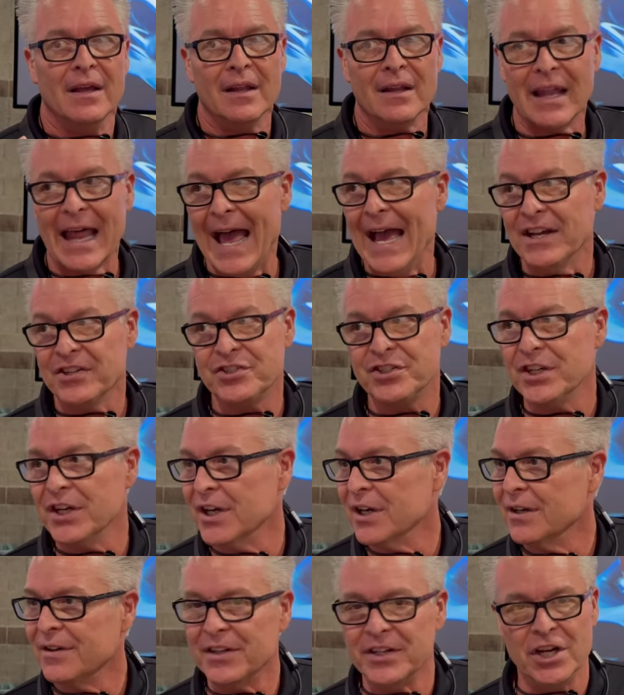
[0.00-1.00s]
Last
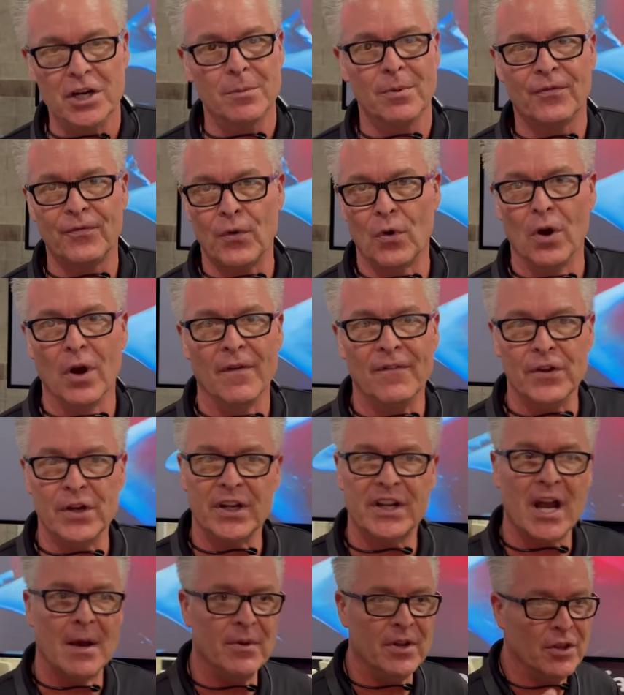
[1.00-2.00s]
year, the year before, if you'd
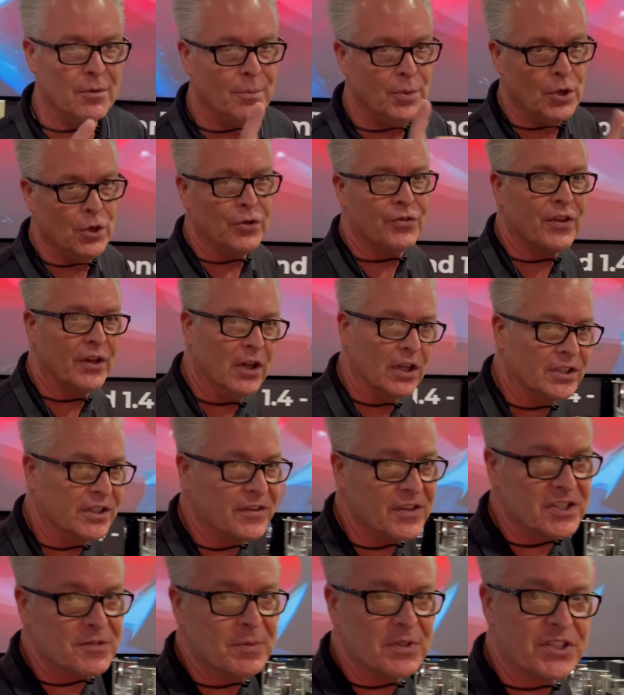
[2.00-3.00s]
have come in the booth and looked at
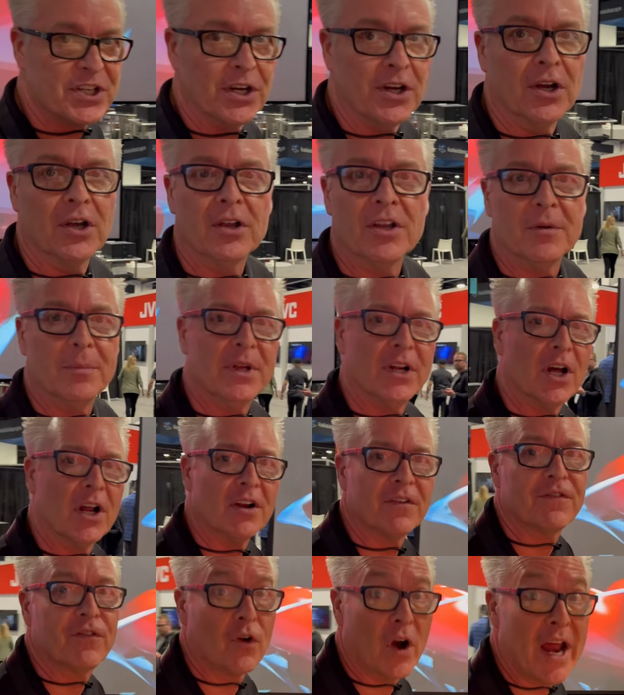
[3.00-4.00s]
this material, it'd have been on
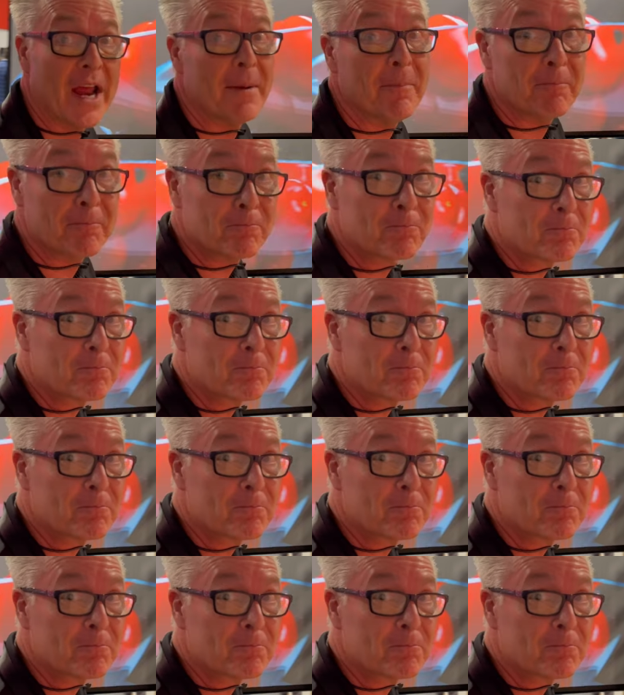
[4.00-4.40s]
a frame.